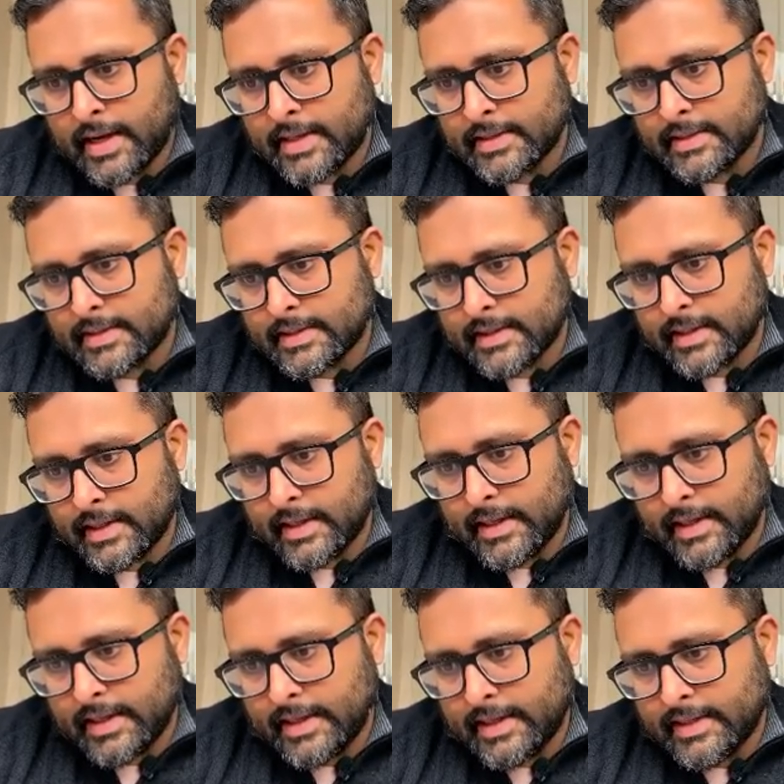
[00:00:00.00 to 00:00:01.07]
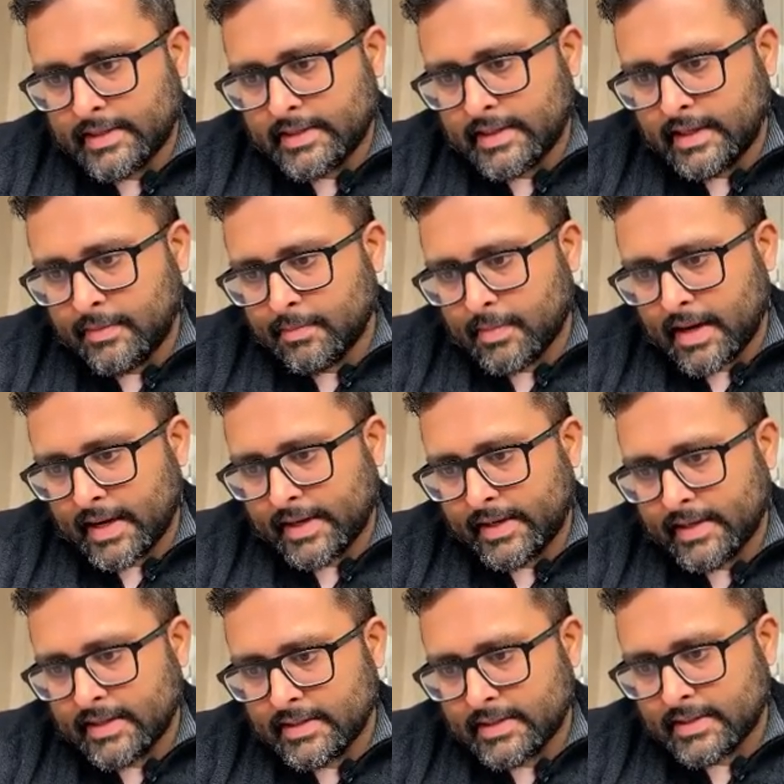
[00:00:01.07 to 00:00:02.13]
as ed
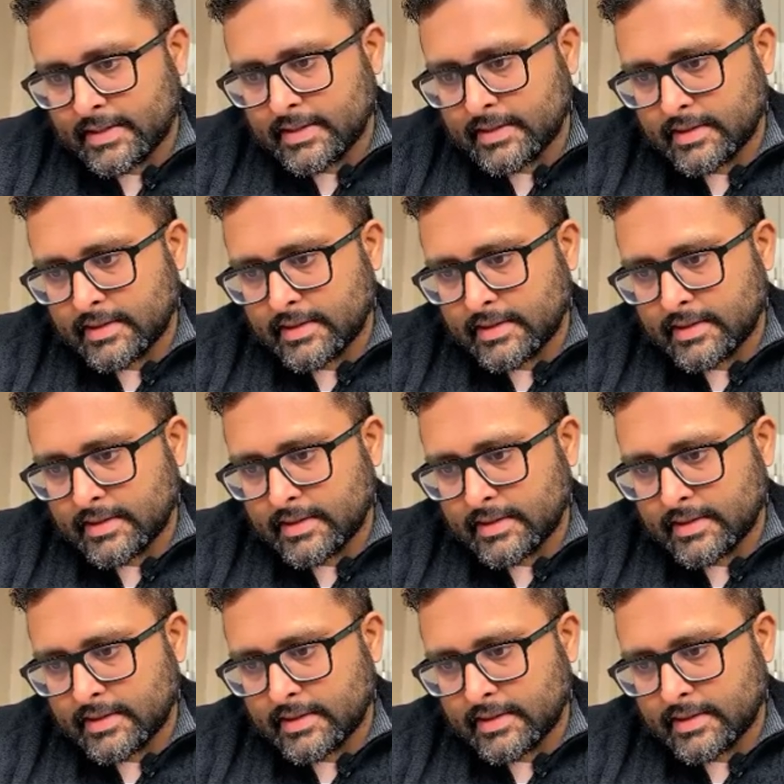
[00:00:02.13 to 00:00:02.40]
minus,